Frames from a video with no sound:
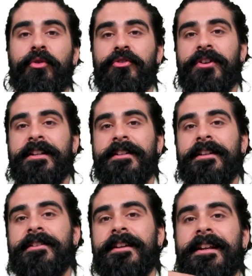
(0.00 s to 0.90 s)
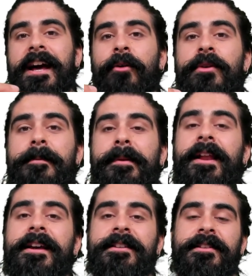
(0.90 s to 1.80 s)
quadratics and how we
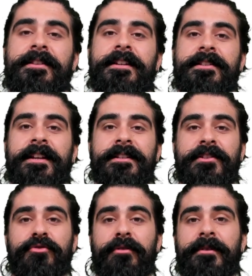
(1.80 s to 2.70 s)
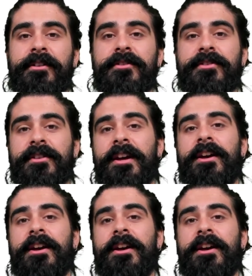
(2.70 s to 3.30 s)
apply it to things like discriminants.